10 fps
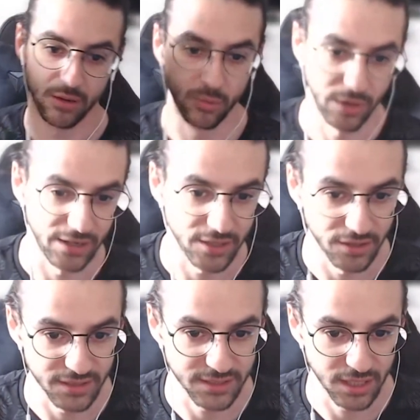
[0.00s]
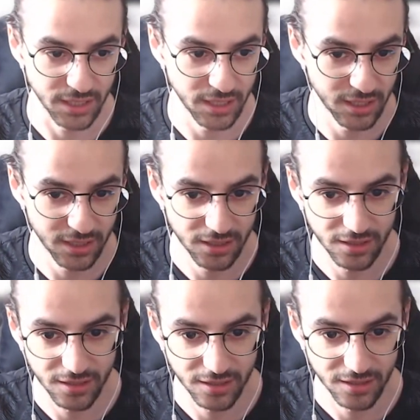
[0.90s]
when I turn this on.
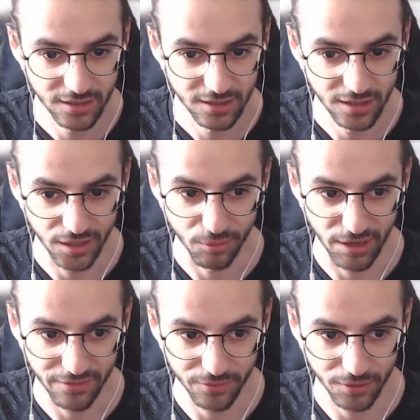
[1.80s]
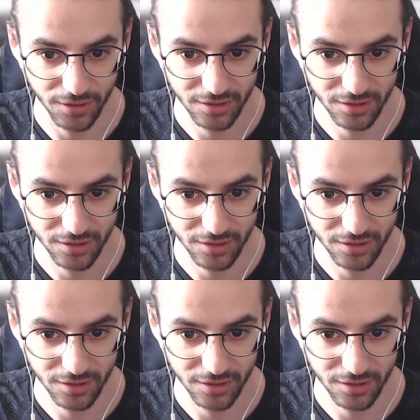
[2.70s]
Are you ready for it?